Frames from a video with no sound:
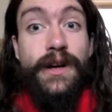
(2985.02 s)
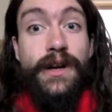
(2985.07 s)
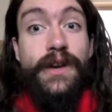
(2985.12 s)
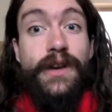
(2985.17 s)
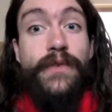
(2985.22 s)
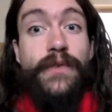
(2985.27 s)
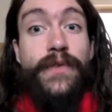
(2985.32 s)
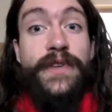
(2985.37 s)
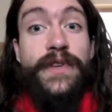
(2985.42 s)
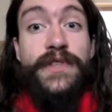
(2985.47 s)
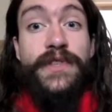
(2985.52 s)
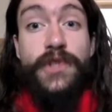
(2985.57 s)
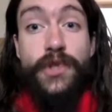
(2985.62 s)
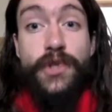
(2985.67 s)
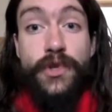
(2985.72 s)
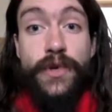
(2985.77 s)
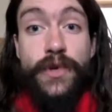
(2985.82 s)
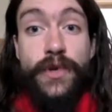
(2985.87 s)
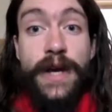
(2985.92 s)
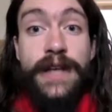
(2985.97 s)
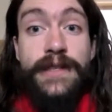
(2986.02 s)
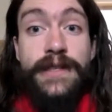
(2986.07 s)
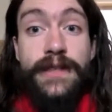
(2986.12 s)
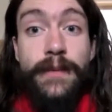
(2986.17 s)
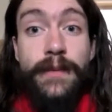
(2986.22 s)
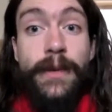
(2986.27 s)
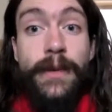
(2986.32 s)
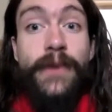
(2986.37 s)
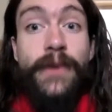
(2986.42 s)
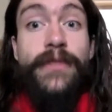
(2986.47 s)
the stress
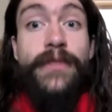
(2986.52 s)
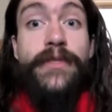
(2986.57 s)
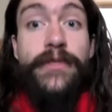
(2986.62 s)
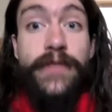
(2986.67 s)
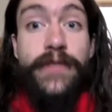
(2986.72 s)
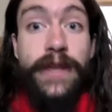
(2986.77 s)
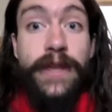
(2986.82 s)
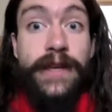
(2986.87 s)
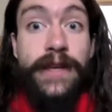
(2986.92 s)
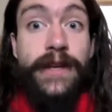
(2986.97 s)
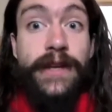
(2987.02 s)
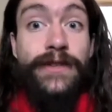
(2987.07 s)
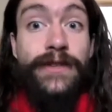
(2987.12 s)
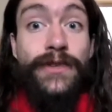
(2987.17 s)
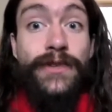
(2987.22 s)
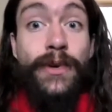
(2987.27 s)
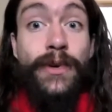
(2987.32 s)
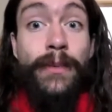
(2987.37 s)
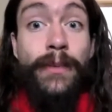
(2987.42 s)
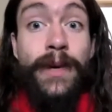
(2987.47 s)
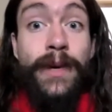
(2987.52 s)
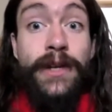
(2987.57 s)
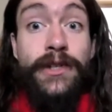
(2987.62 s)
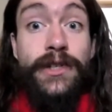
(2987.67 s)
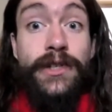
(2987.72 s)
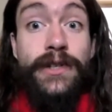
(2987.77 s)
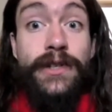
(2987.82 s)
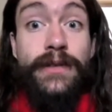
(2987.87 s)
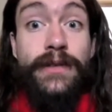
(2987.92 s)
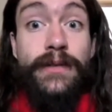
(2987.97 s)
about thinking so
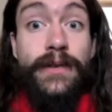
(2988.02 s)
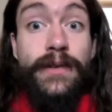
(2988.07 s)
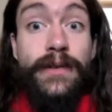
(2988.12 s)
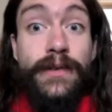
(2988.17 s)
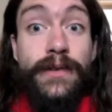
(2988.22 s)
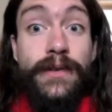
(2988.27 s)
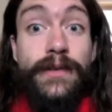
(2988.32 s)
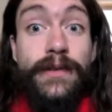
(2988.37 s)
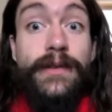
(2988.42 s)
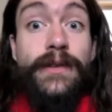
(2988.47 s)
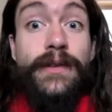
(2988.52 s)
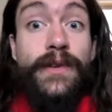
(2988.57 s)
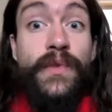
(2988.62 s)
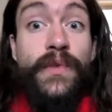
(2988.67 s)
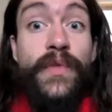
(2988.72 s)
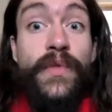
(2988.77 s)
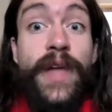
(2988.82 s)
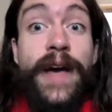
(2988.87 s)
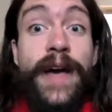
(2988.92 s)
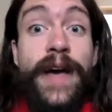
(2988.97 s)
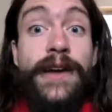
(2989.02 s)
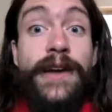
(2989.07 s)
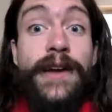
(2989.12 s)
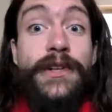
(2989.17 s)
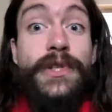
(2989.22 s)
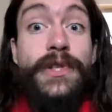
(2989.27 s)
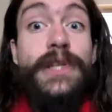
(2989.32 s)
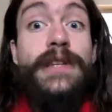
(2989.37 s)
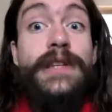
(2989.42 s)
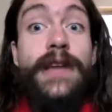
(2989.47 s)
much that
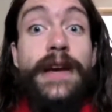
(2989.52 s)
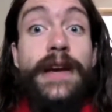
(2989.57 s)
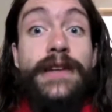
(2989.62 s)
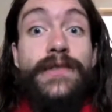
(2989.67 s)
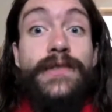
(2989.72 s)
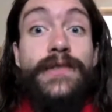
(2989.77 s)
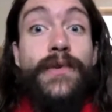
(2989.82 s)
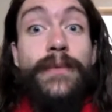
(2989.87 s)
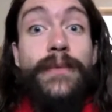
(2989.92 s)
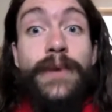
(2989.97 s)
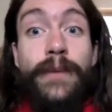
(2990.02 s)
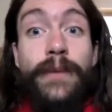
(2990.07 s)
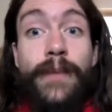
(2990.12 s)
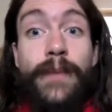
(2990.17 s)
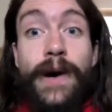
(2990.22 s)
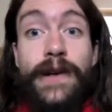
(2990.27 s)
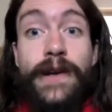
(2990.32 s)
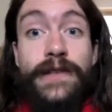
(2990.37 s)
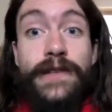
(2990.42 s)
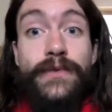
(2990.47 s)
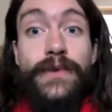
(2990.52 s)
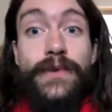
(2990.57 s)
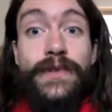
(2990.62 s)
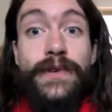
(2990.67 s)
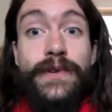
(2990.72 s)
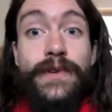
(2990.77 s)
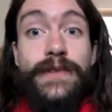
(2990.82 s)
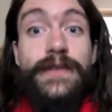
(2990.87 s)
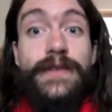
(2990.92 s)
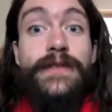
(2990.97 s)
actually takes from your body's
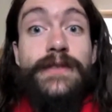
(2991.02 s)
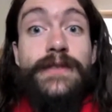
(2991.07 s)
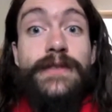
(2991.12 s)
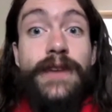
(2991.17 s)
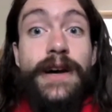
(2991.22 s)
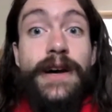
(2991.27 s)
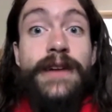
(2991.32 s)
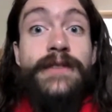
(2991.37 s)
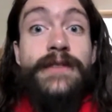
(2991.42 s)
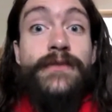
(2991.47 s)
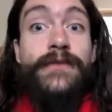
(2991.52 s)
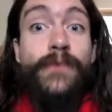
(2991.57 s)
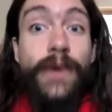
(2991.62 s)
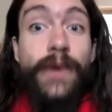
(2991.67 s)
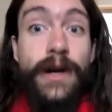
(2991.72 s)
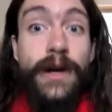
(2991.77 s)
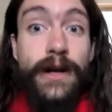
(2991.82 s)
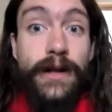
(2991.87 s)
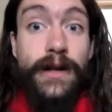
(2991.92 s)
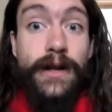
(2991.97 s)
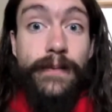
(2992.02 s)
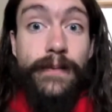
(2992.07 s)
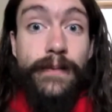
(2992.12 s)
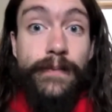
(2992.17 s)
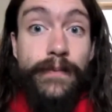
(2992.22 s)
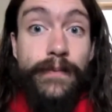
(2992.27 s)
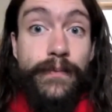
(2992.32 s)
resources as well.